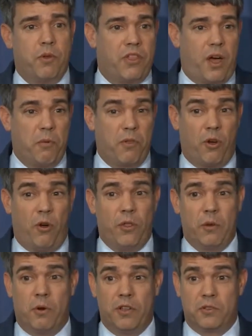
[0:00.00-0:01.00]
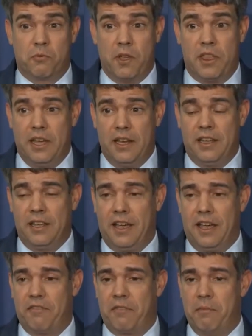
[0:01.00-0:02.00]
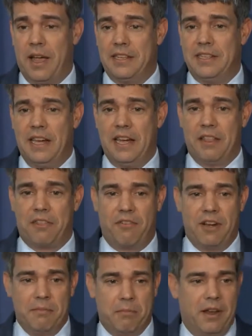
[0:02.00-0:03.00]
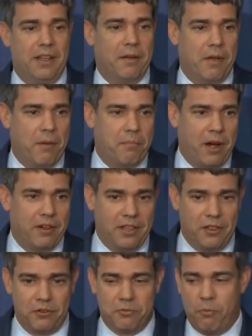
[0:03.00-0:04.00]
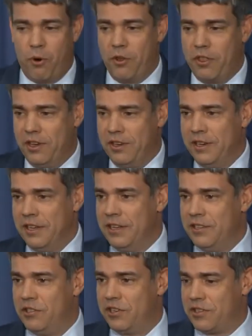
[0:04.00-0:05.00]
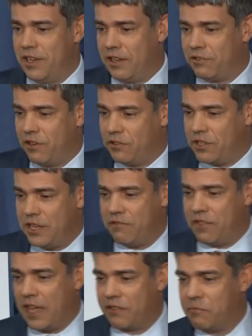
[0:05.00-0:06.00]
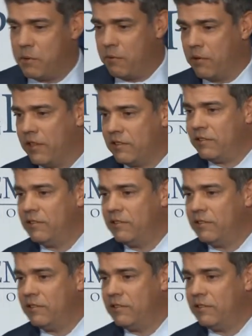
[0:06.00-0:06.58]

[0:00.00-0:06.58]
We thought we were the only ones with it uh, from 1983, but uh, apparently there's more than just us. So, Steve, thanks for being with us.